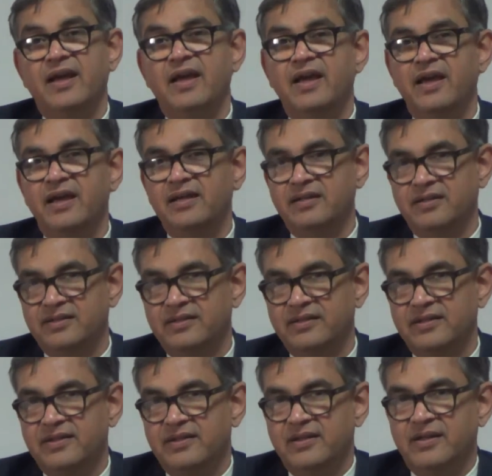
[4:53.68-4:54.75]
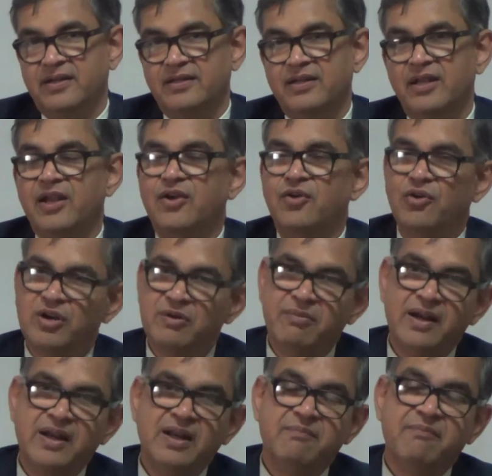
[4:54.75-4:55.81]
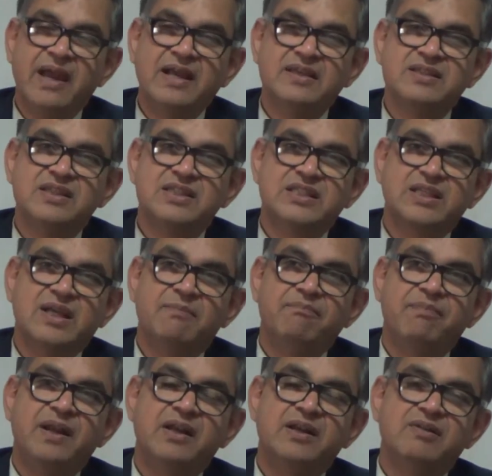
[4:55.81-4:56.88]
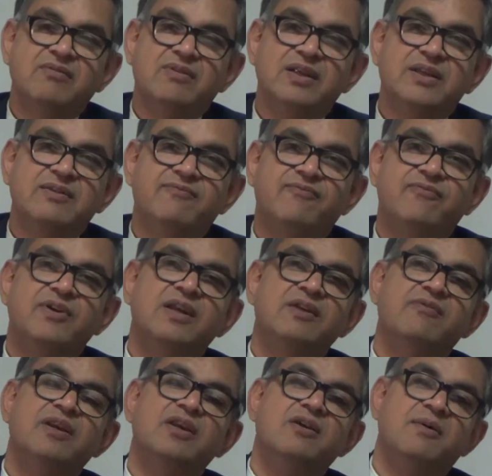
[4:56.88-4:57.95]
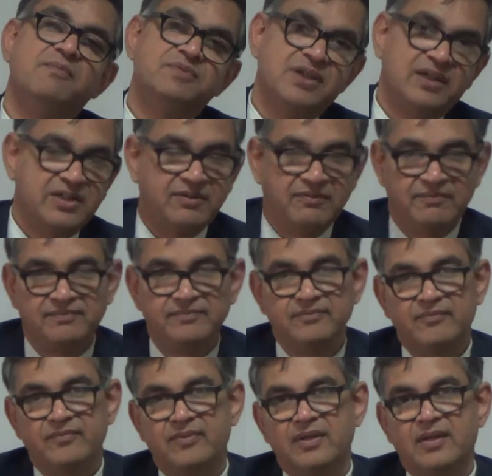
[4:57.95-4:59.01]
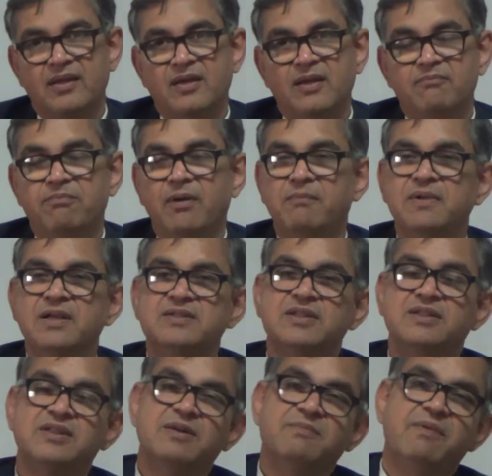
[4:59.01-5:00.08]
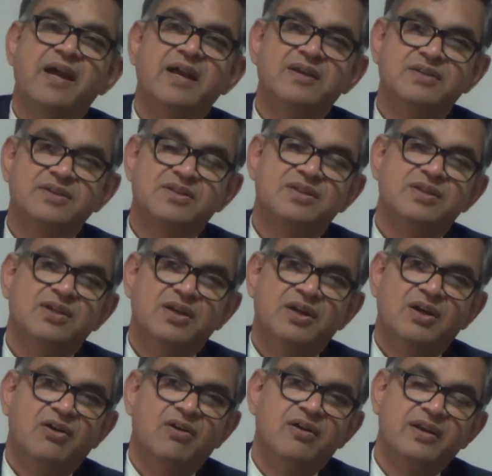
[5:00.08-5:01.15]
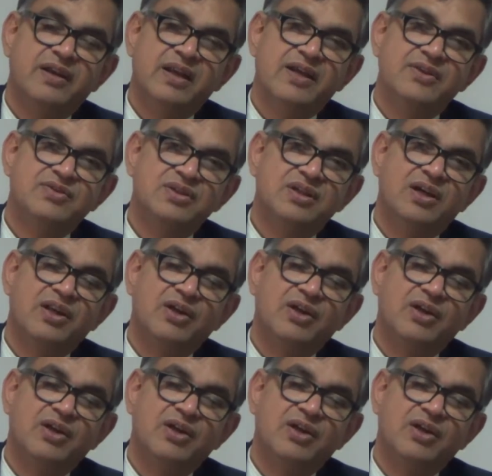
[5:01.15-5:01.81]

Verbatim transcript: And the recruitment in banks is comparatively very, very objective. Public sector banks organize a